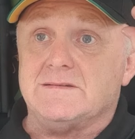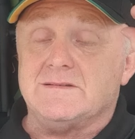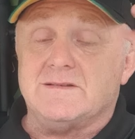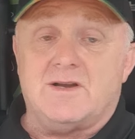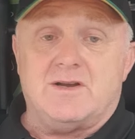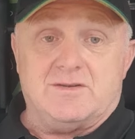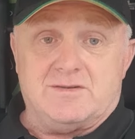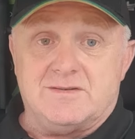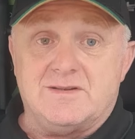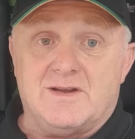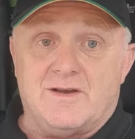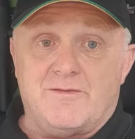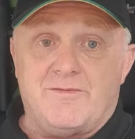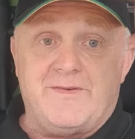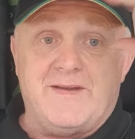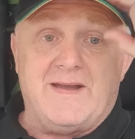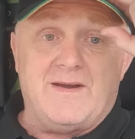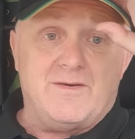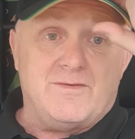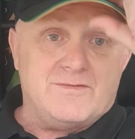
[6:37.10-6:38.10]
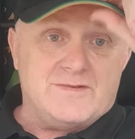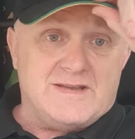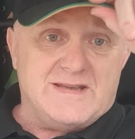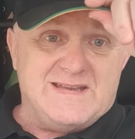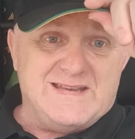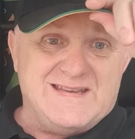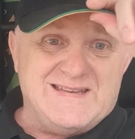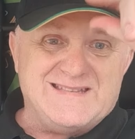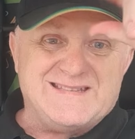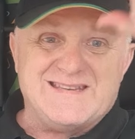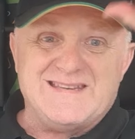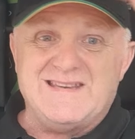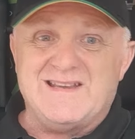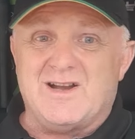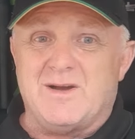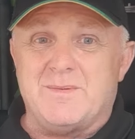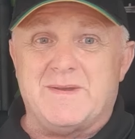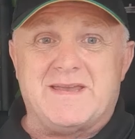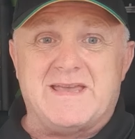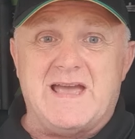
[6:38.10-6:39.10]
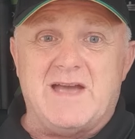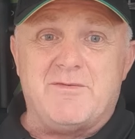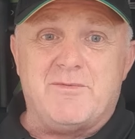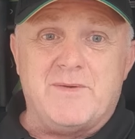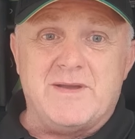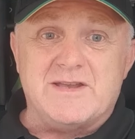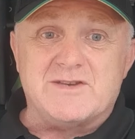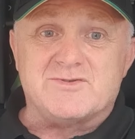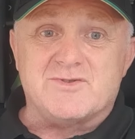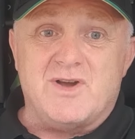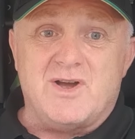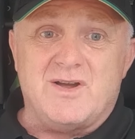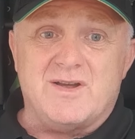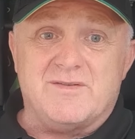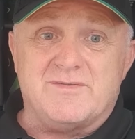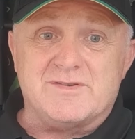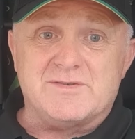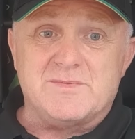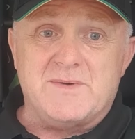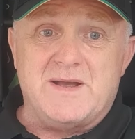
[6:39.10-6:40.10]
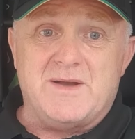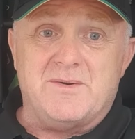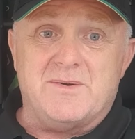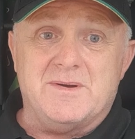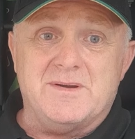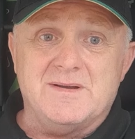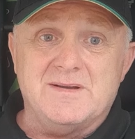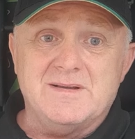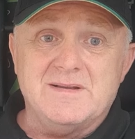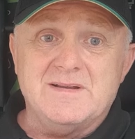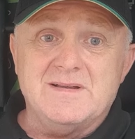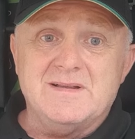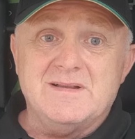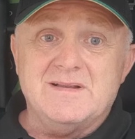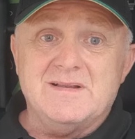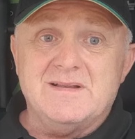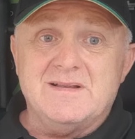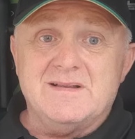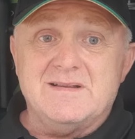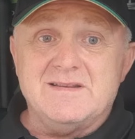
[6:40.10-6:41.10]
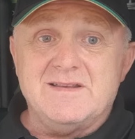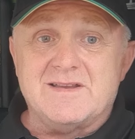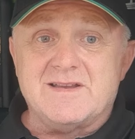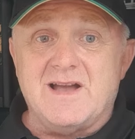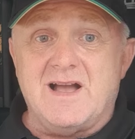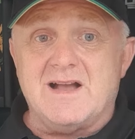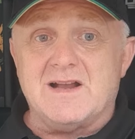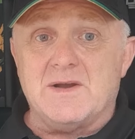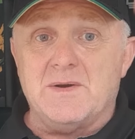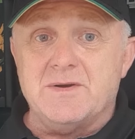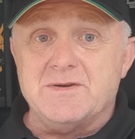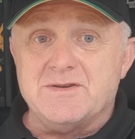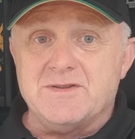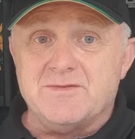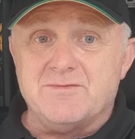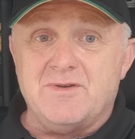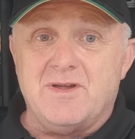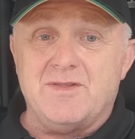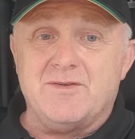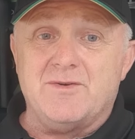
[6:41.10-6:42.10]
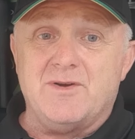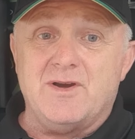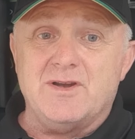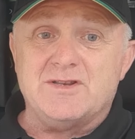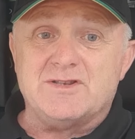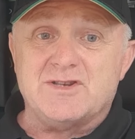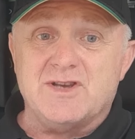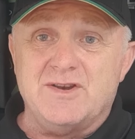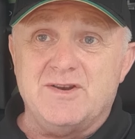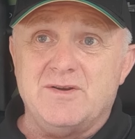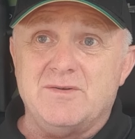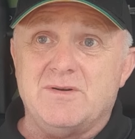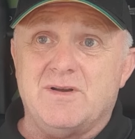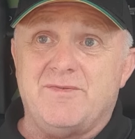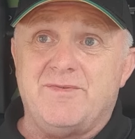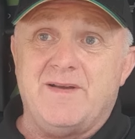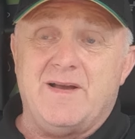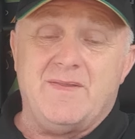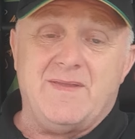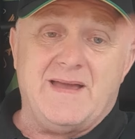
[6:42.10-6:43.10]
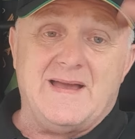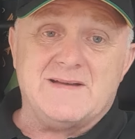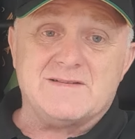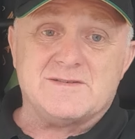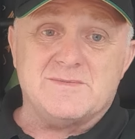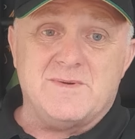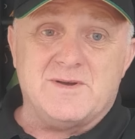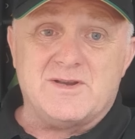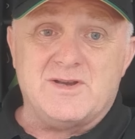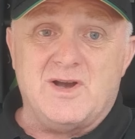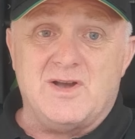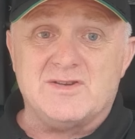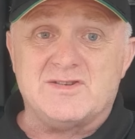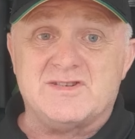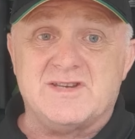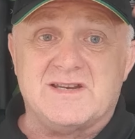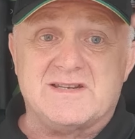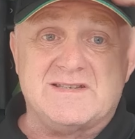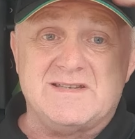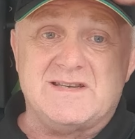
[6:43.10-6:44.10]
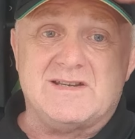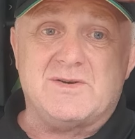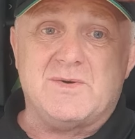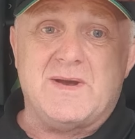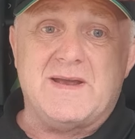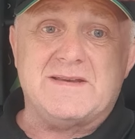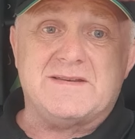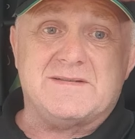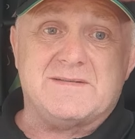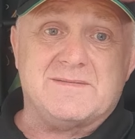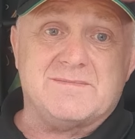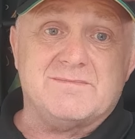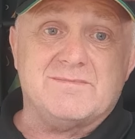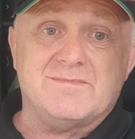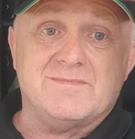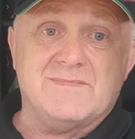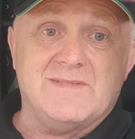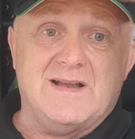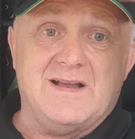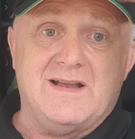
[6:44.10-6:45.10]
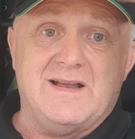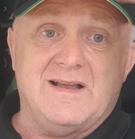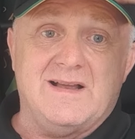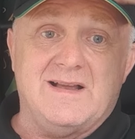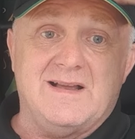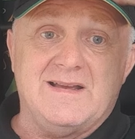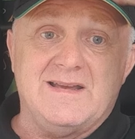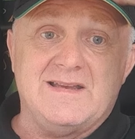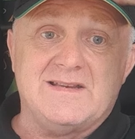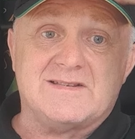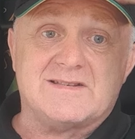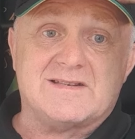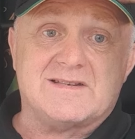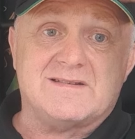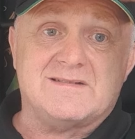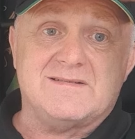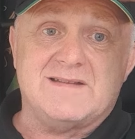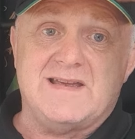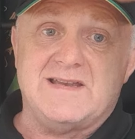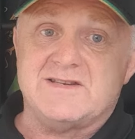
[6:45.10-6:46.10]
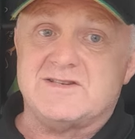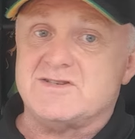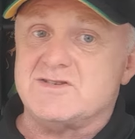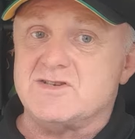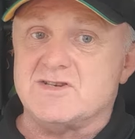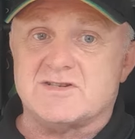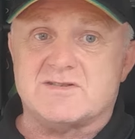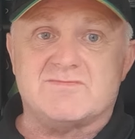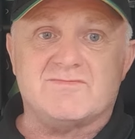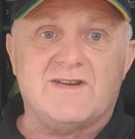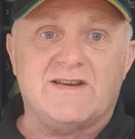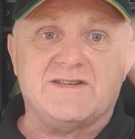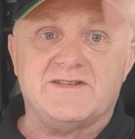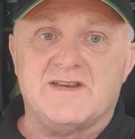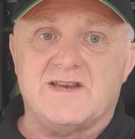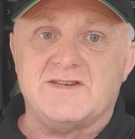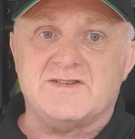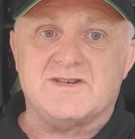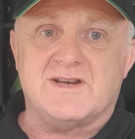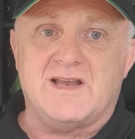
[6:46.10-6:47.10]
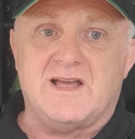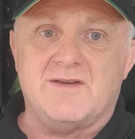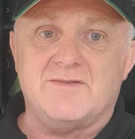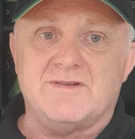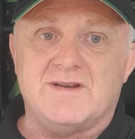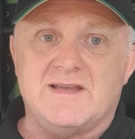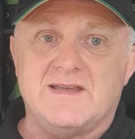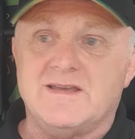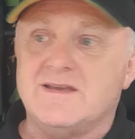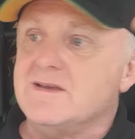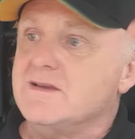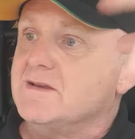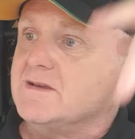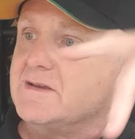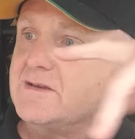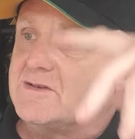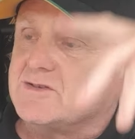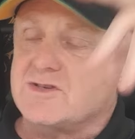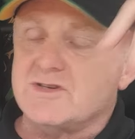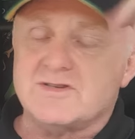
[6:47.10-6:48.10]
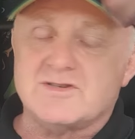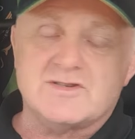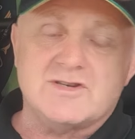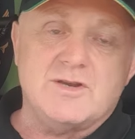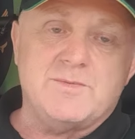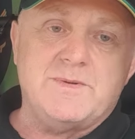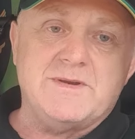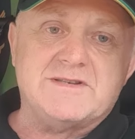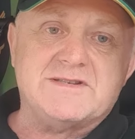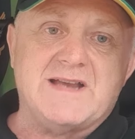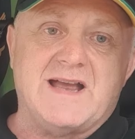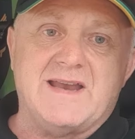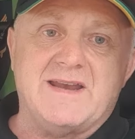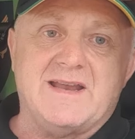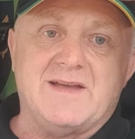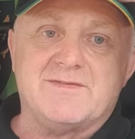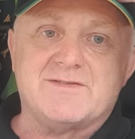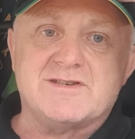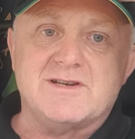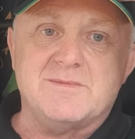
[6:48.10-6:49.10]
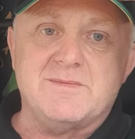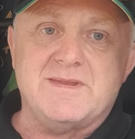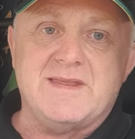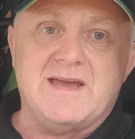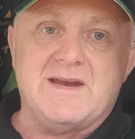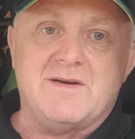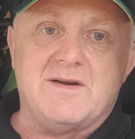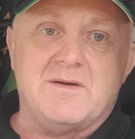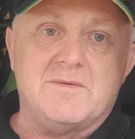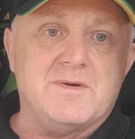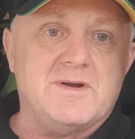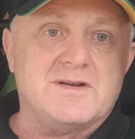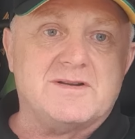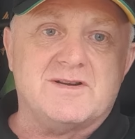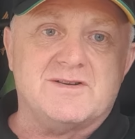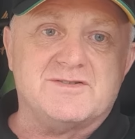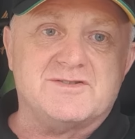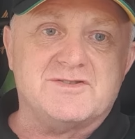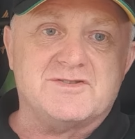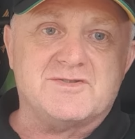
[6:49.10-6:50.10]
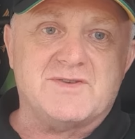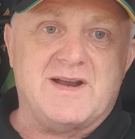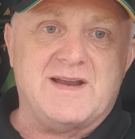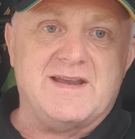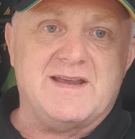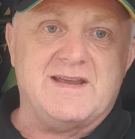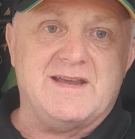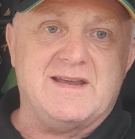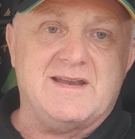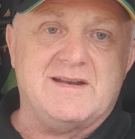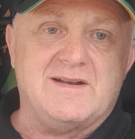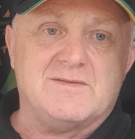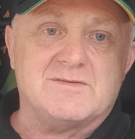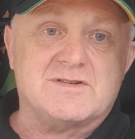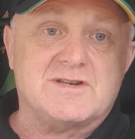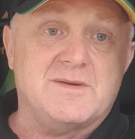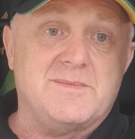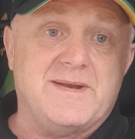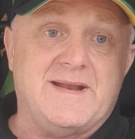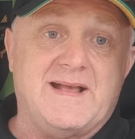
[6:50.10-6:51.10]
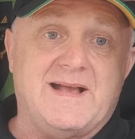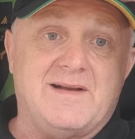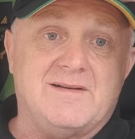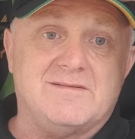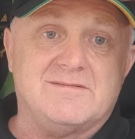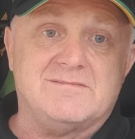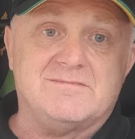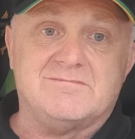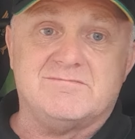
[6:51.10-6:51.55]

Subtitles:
that I found is you got to be careful where you drive as well. You can't go into the Rotherhithe Tunnel. I found that out to my cost, 60 quid. It's just residential only. Just stupid sat-nav took me there. I weren't concentrating. I was coming out,